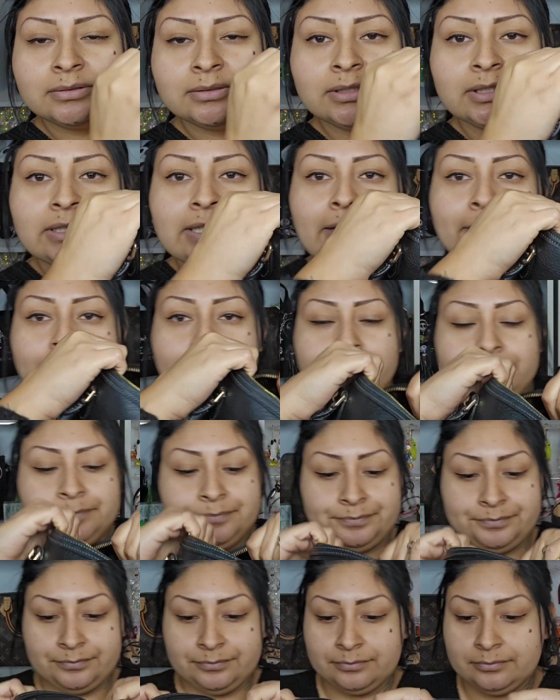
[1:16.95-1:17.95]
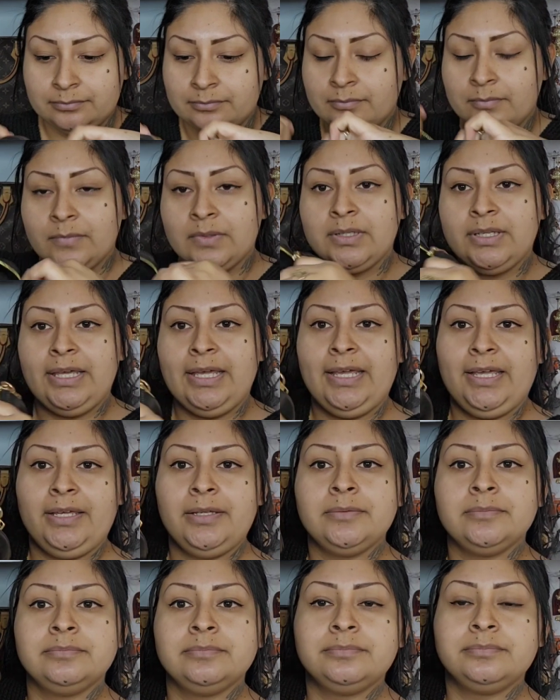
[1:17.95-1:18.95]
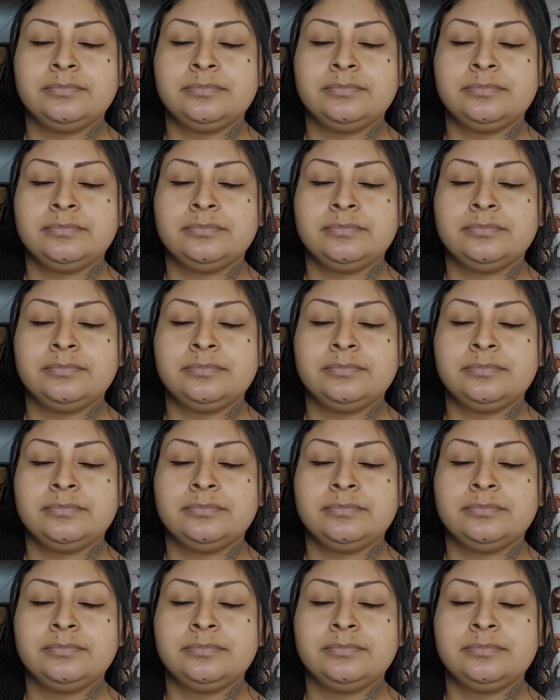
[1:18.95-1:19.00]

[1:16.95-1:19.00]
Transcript: Look at that. Okay.